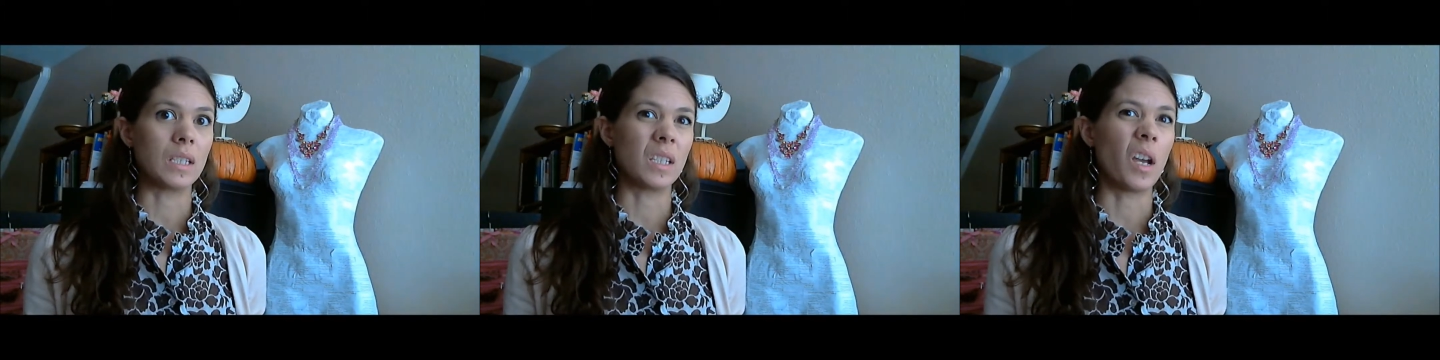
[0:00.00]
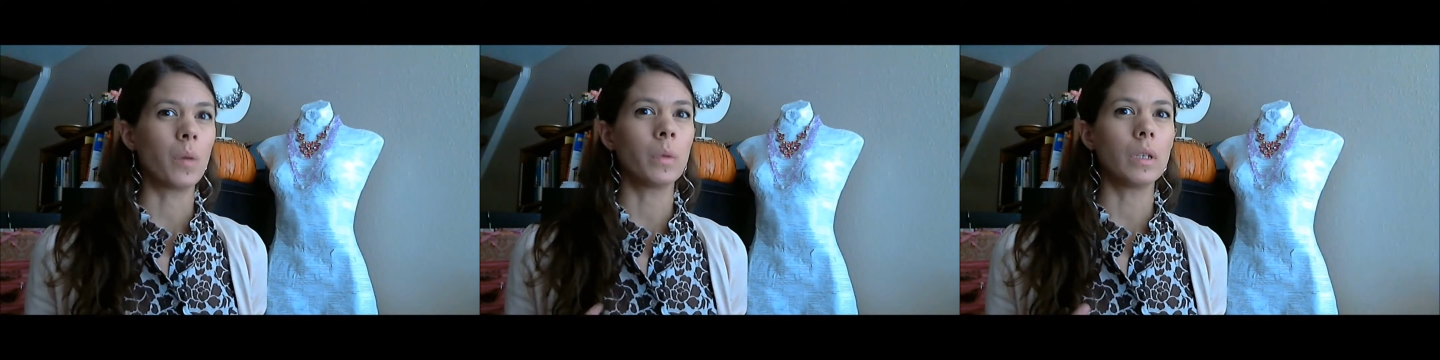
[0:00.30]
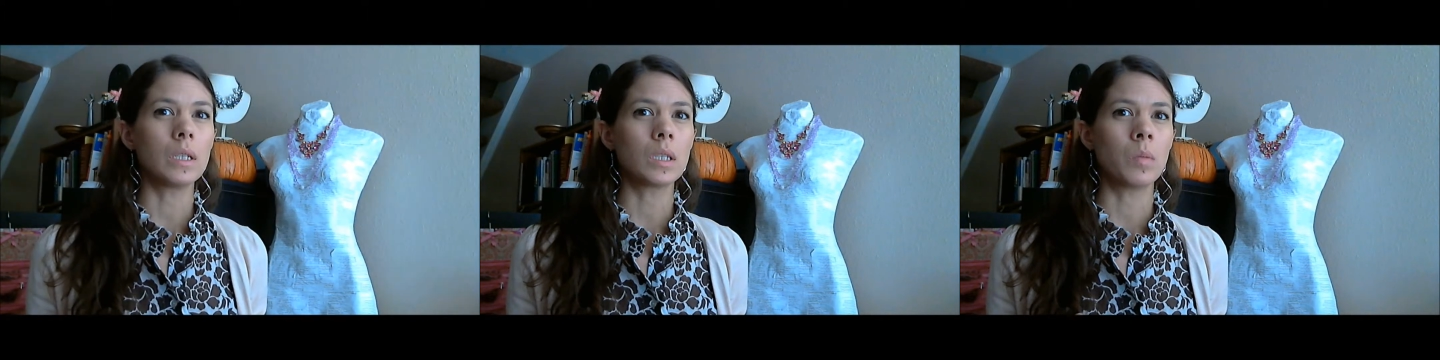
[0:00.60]
It's not
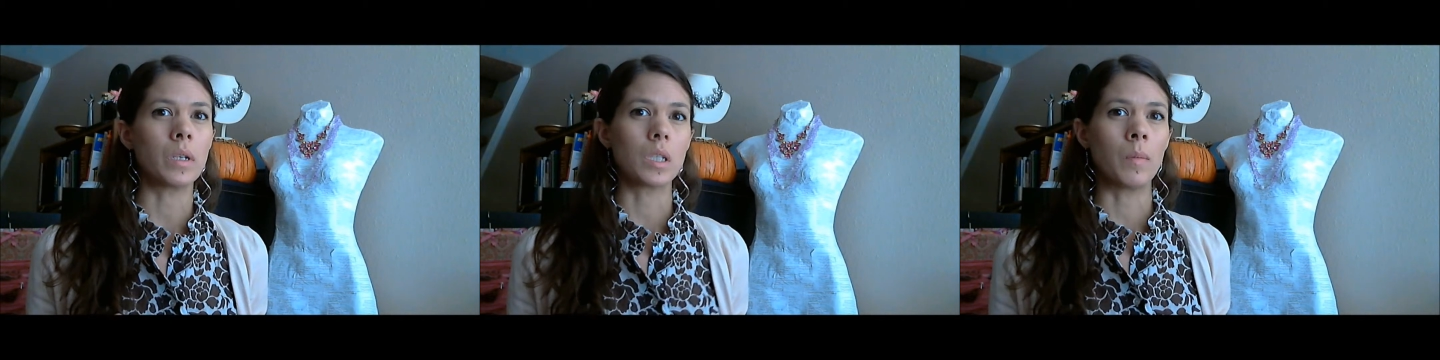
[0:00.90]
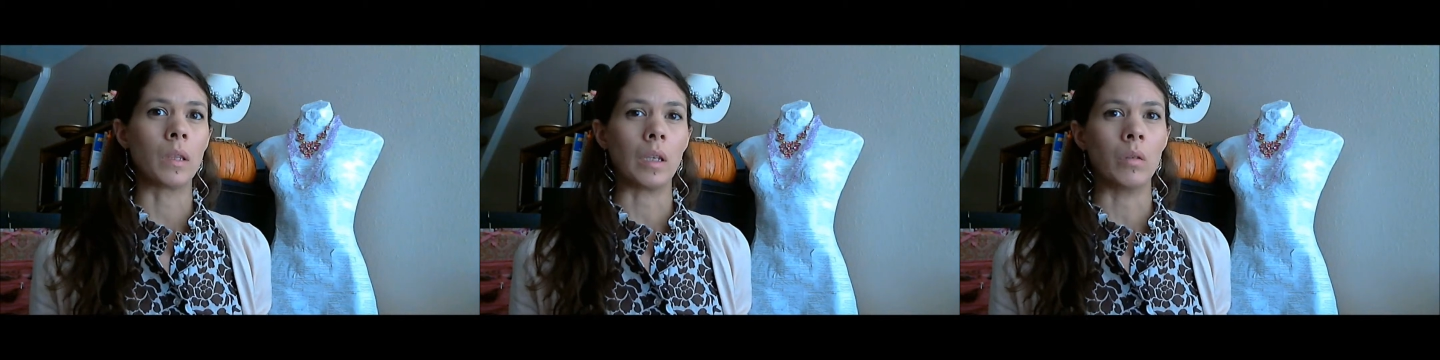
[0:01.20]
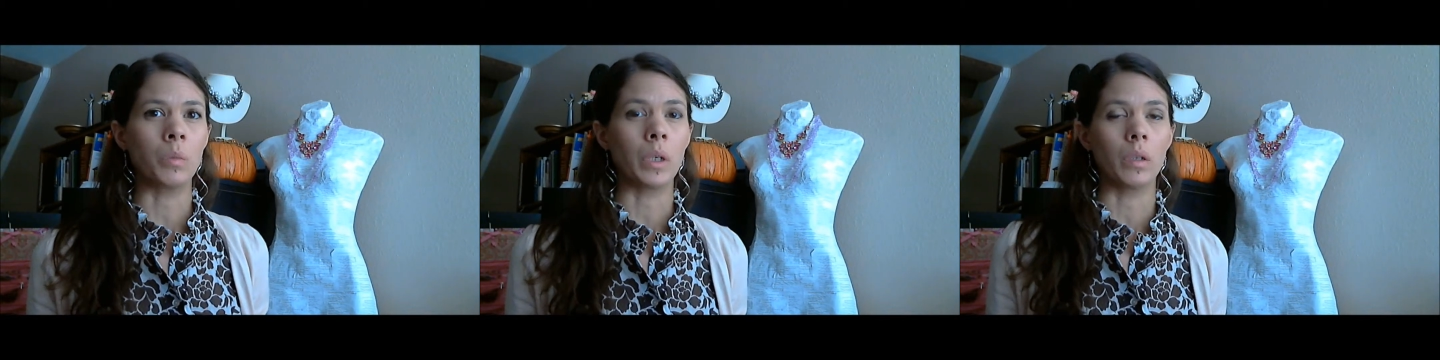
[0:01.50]
really so much something that
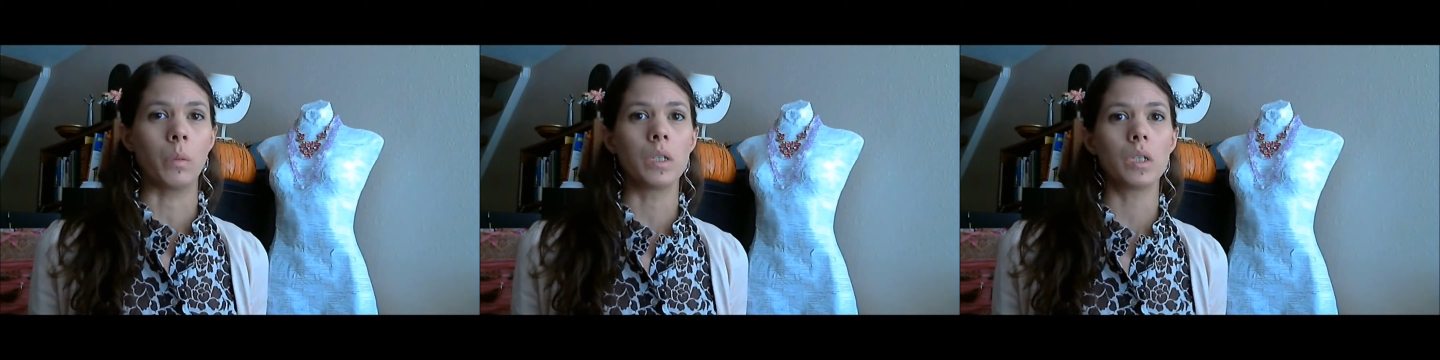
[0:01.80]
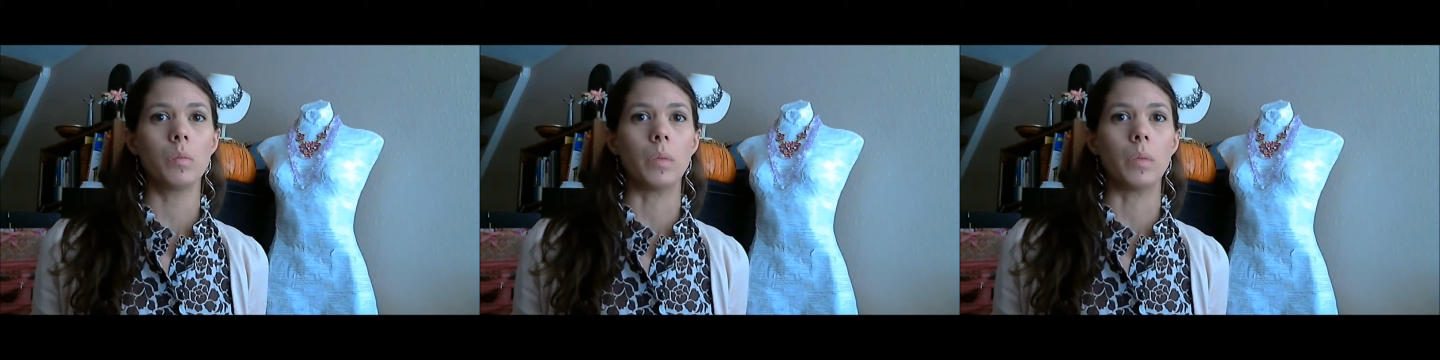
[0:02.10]
you would wear in the winter,